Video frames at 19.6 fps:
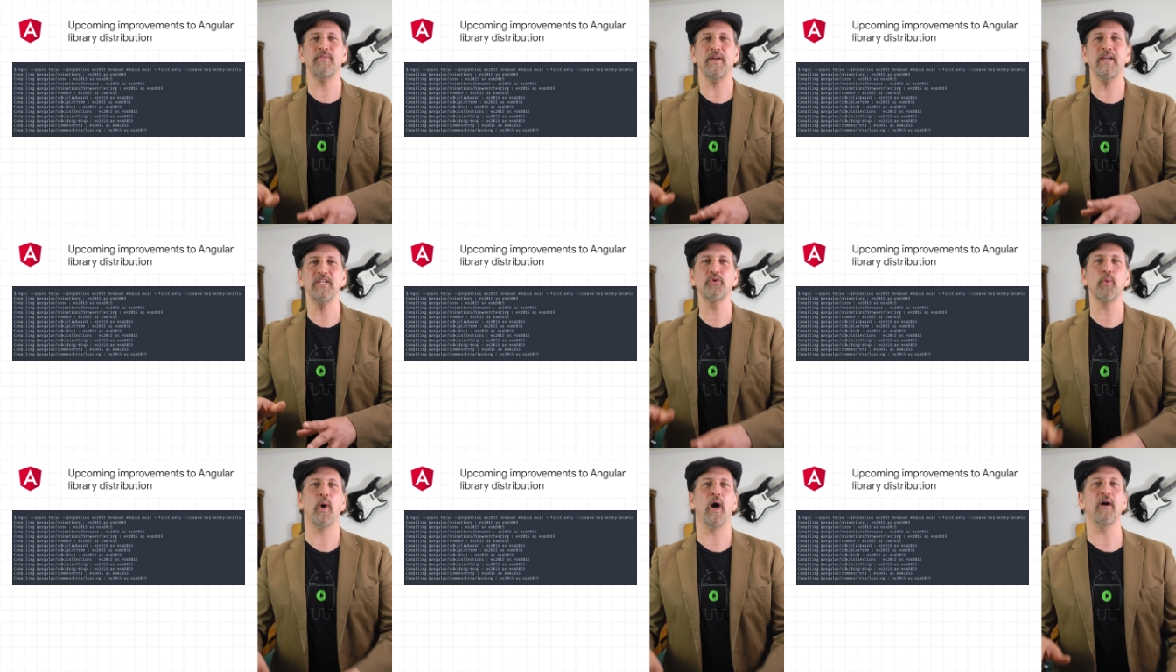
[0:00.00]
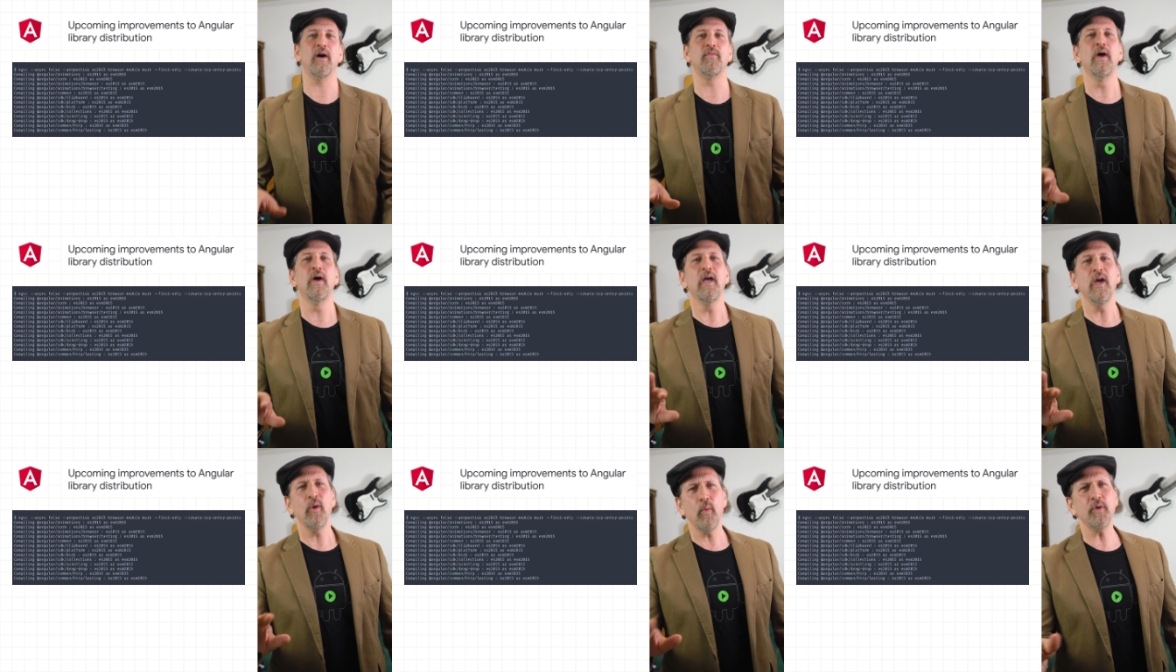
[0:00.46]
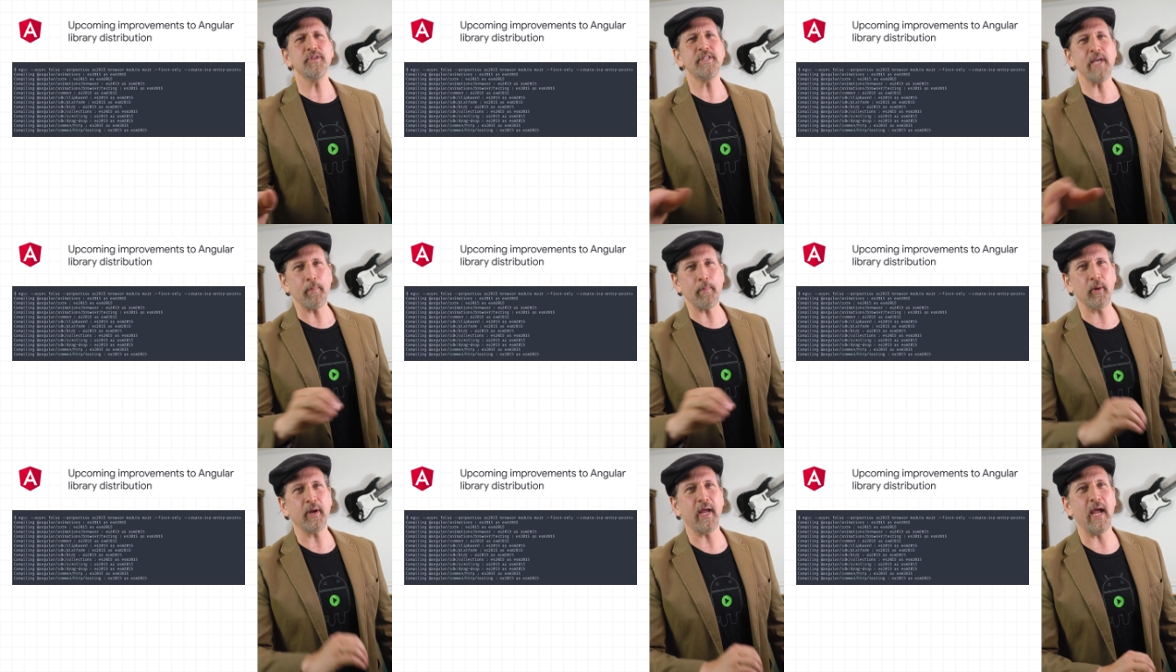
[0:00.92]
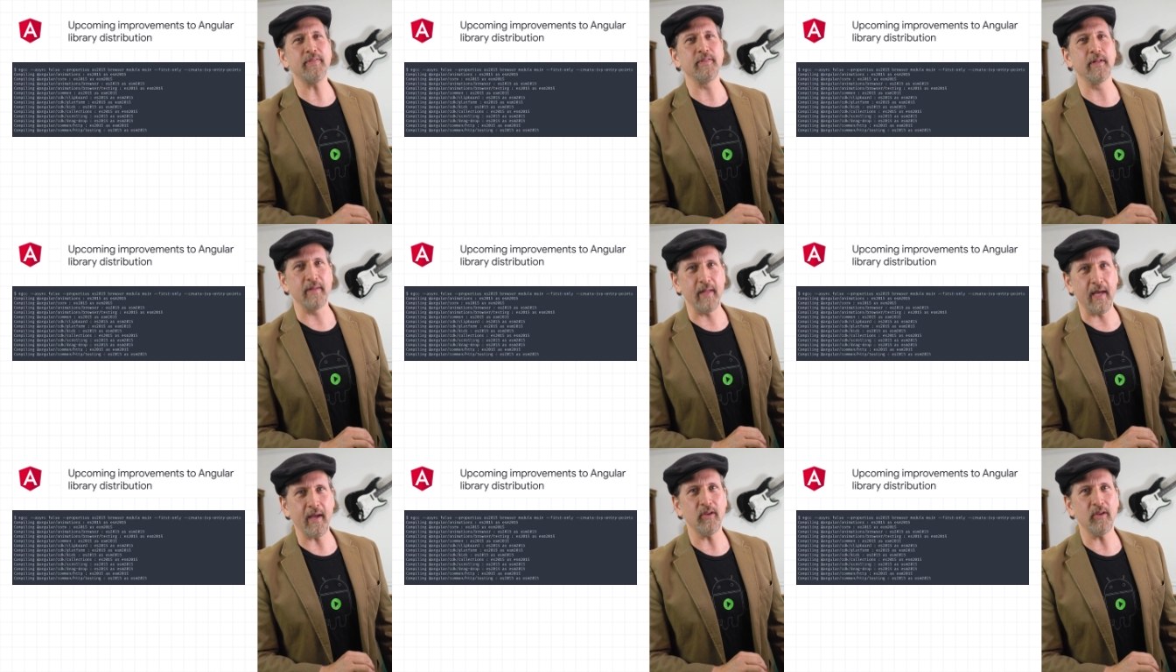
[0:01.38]
V twelve will deprecate the
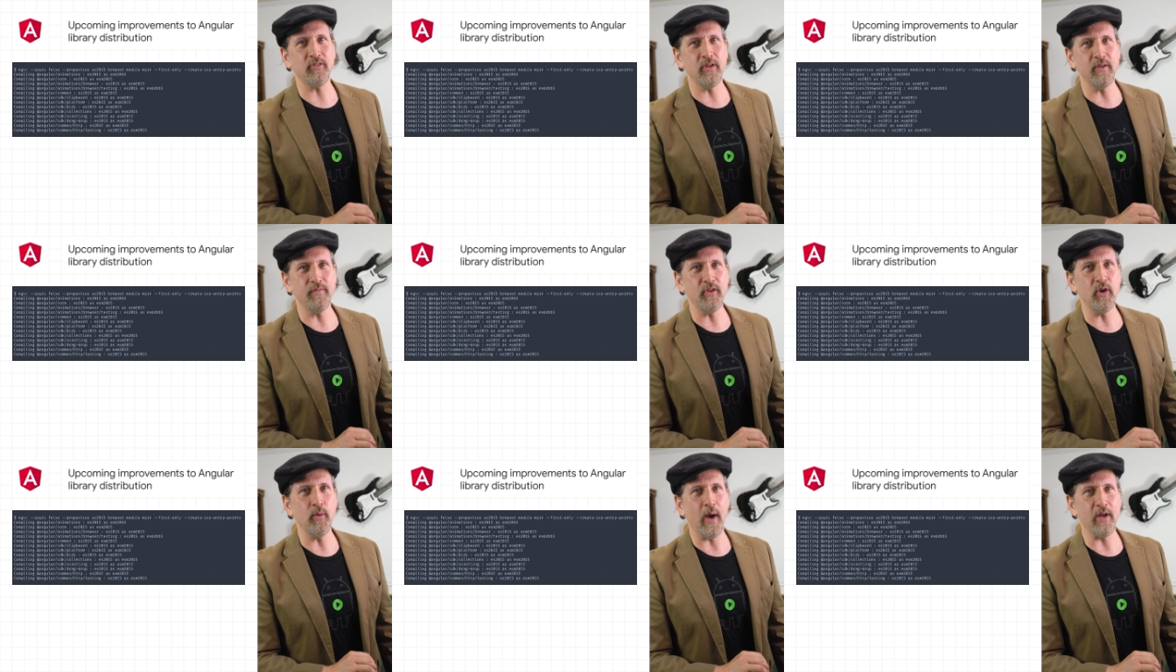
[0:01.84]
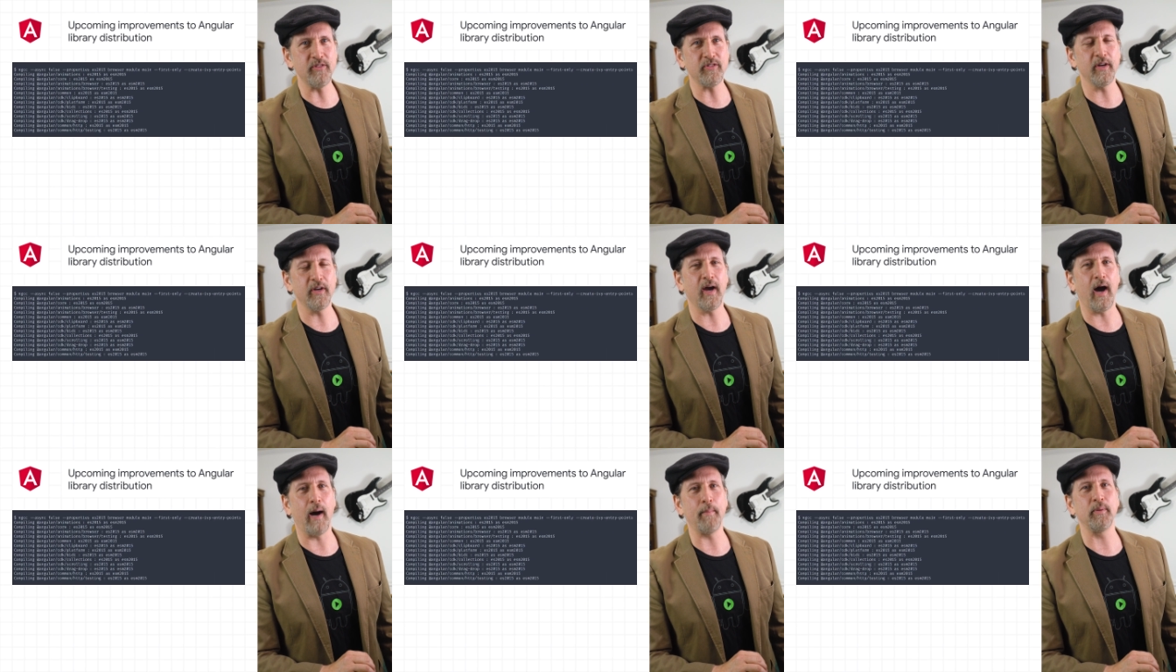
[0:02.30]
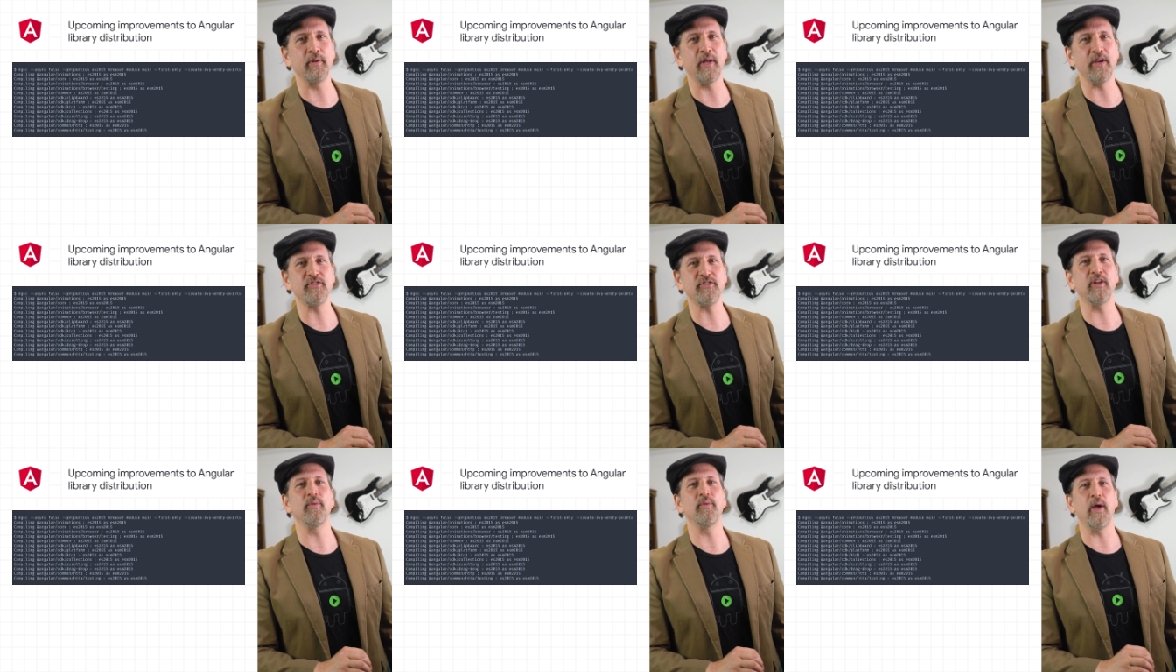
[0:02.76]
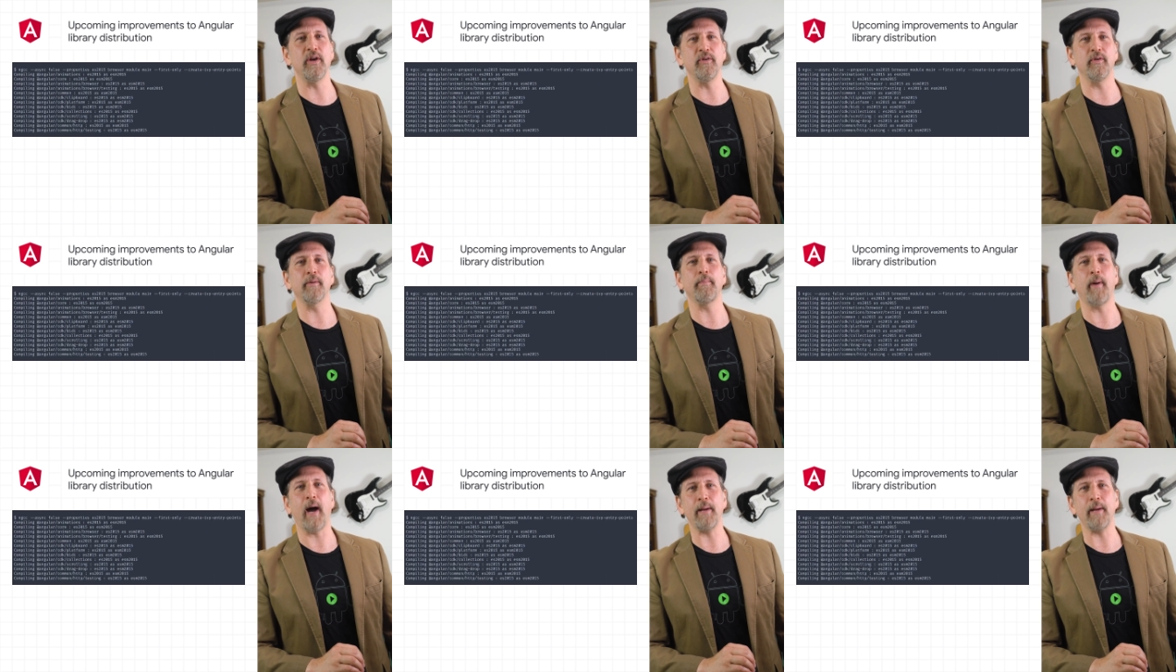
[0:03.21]
legacy View Engine compilation and
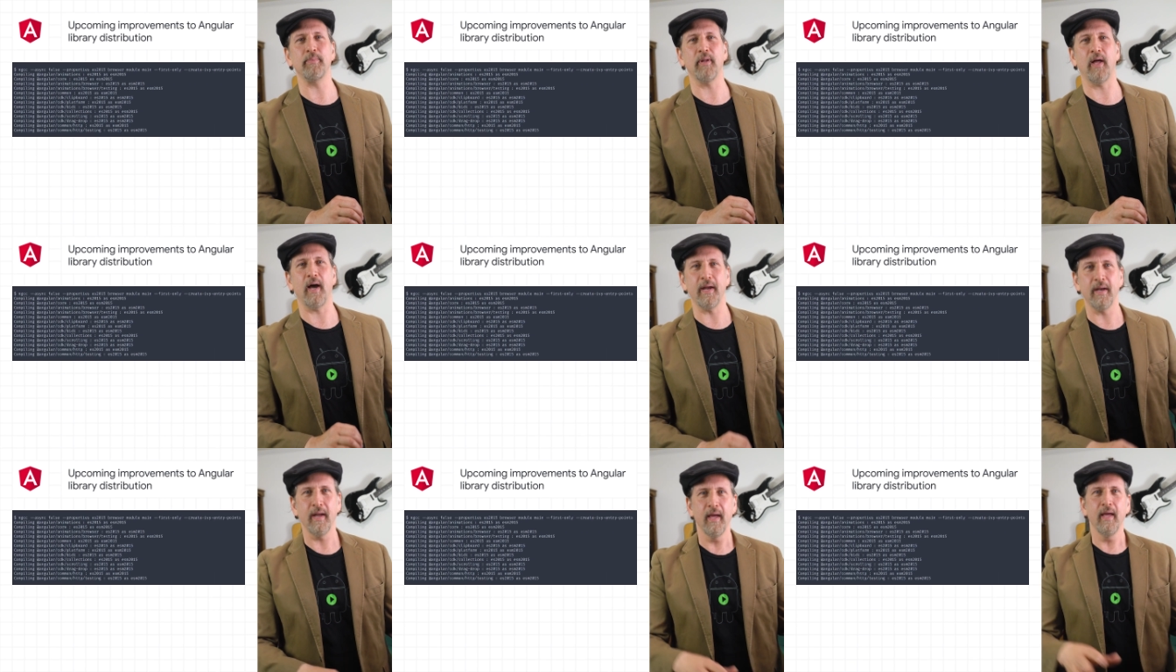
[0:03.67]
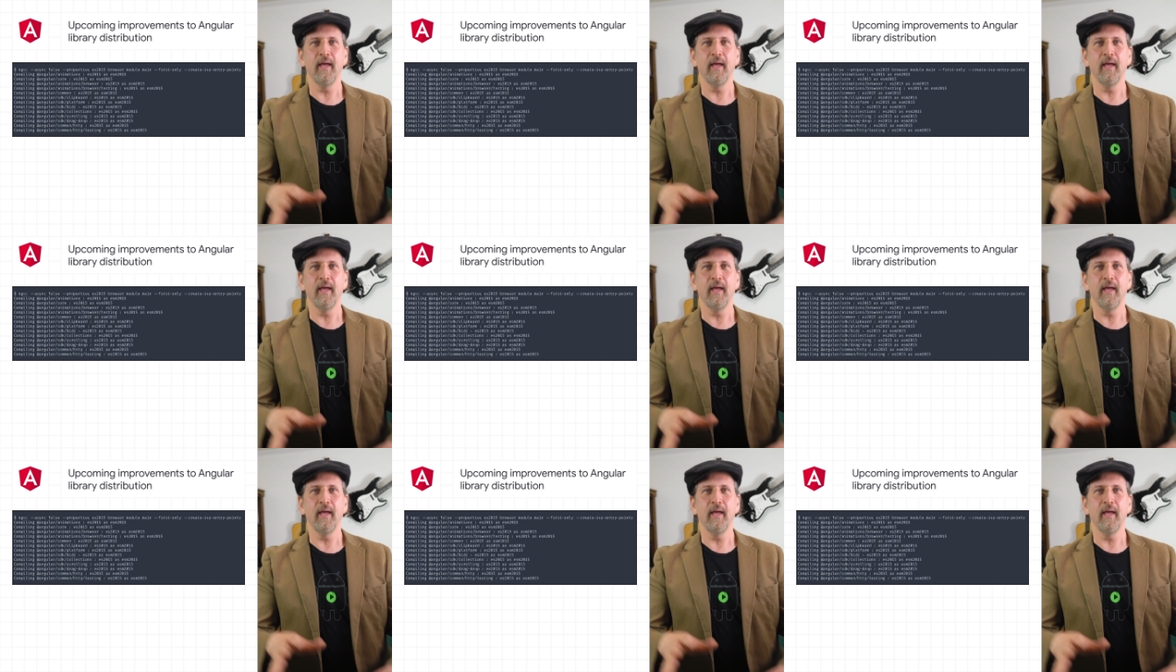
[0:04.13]
rendering pipeline.